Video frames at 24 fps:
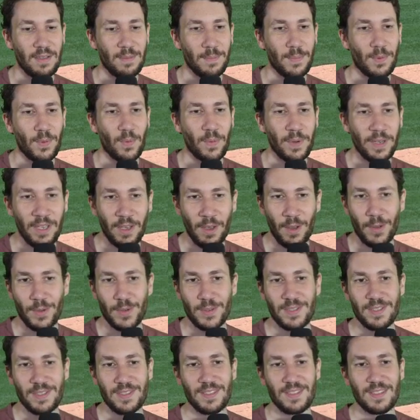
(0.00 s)

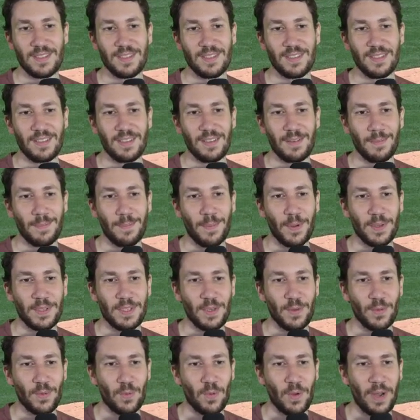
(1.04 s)
Berríos puts
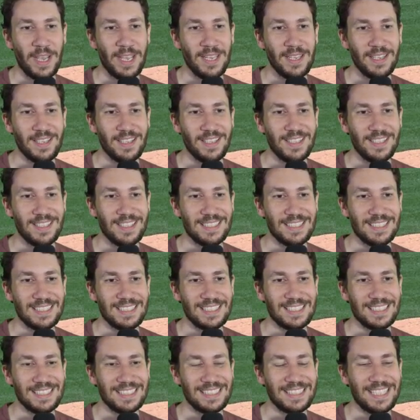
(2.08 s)
it right
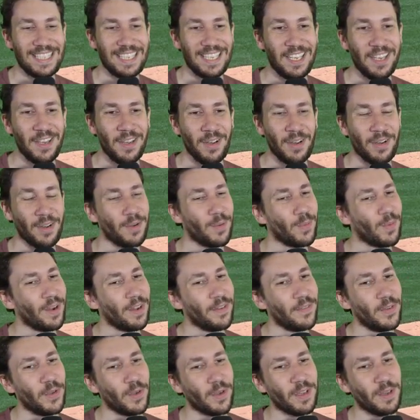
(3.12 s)
here, where
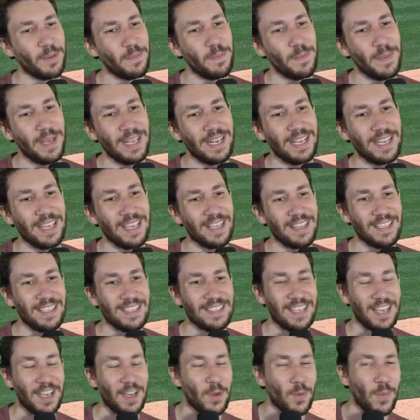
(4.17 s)
if you're committing in the
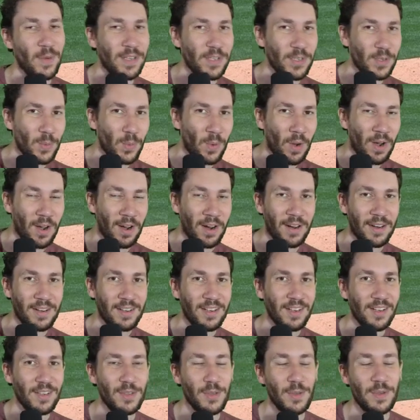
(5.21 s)
entire way you are,
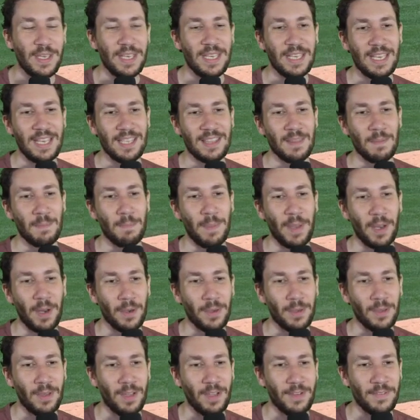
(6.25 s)
you can get the
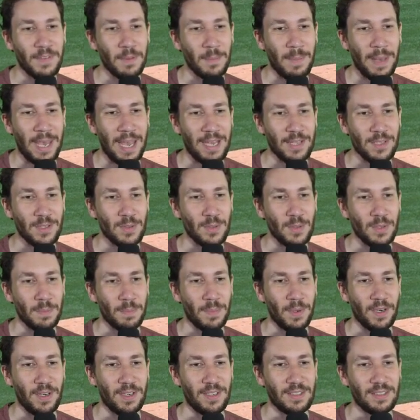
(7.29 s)
barrel of the bat to the
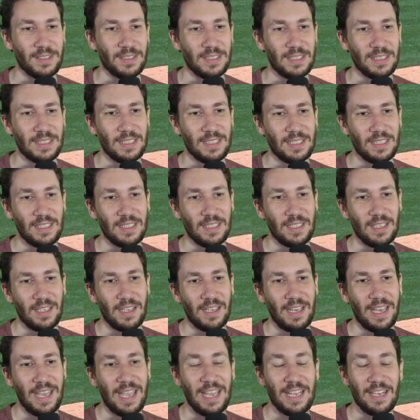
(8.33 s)
ball.
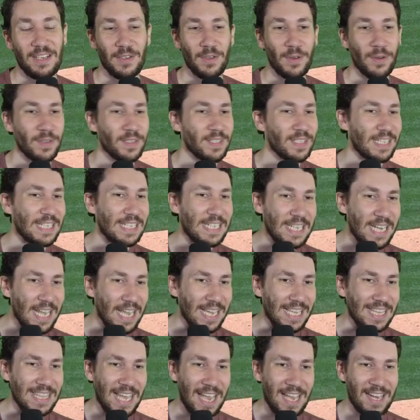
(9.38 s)
And you're going to say,
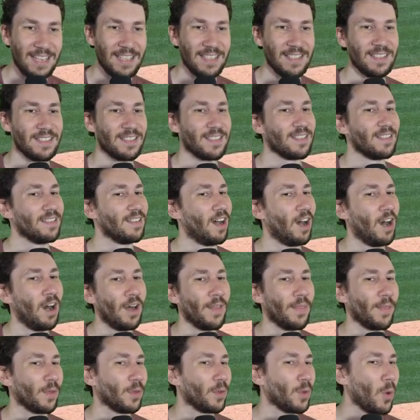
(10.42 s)
Nick, that is
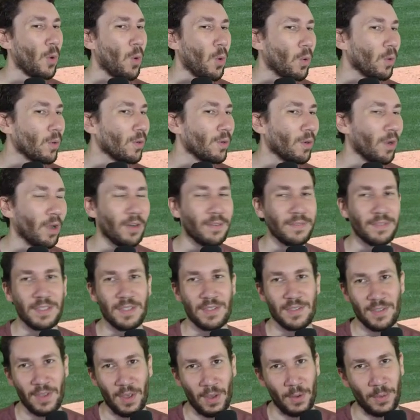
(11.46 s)
on the corner of the
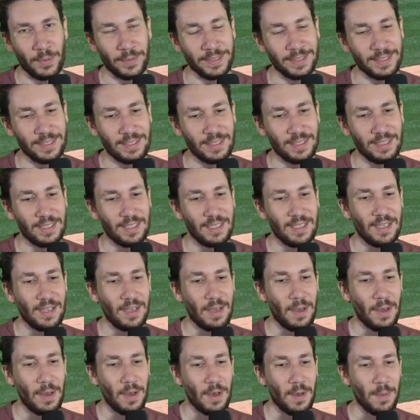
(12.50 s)
zone.
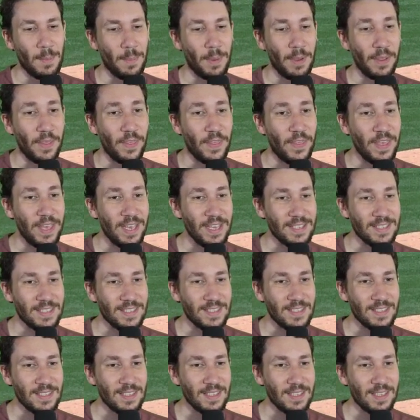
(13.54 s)
But
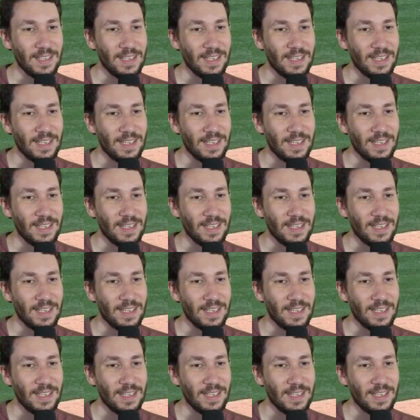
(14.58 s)
this